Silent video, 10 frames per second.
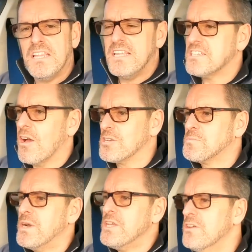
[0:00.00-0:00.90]
This car's
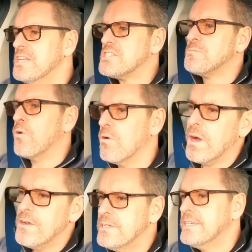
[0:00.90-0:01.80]
pretty good in sport
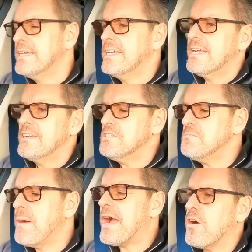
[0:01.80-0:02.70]
mode. Let's
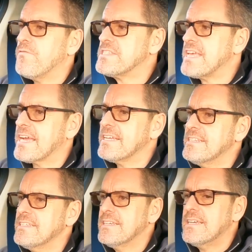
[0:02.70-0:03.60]
just back off a
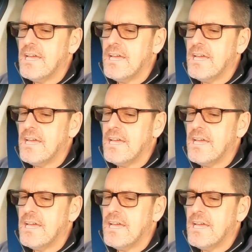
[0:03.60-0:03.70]
second.